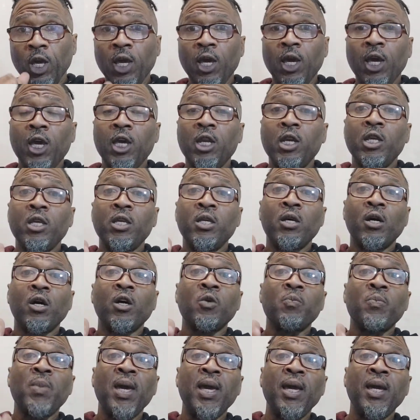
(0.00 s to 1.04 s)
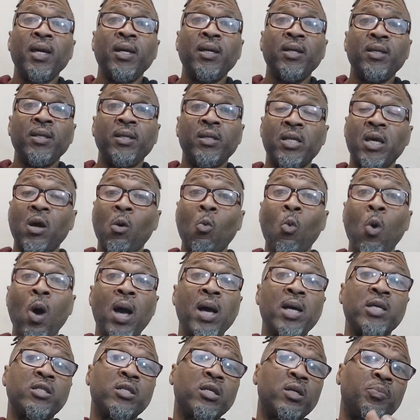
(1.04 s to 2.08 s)
And the young man that
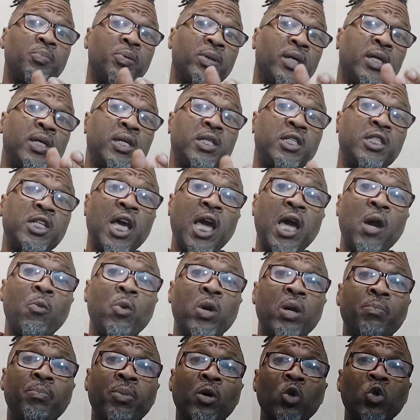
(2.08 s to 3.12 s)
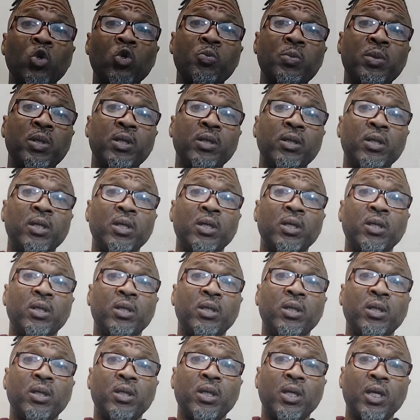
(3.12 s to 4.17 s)
winds up playing Chadwick Boseman
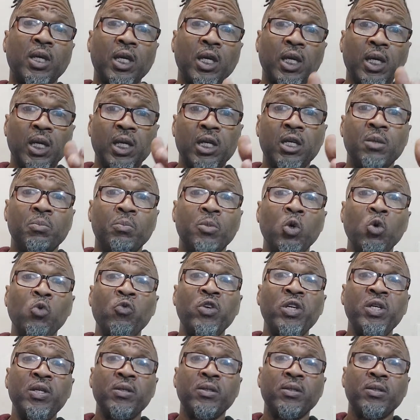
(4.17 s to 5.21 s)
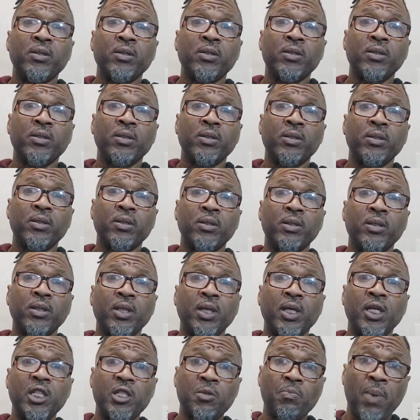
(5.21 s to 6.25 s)
in the movie,
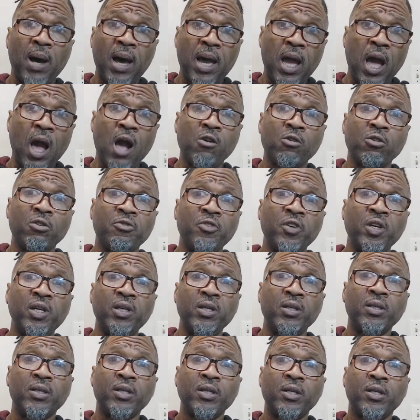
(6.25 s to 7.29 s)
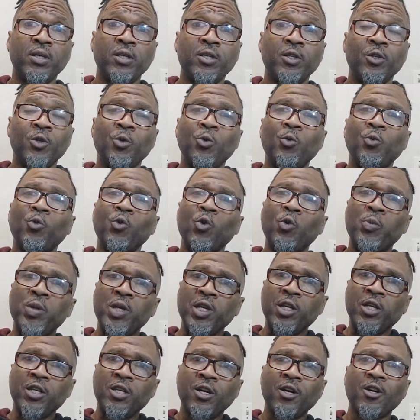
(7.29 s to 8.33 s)
his biography, will be
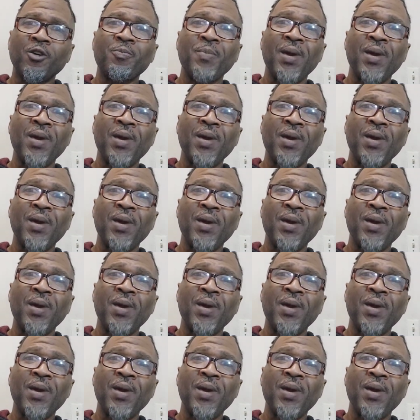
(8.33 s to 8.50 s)
the young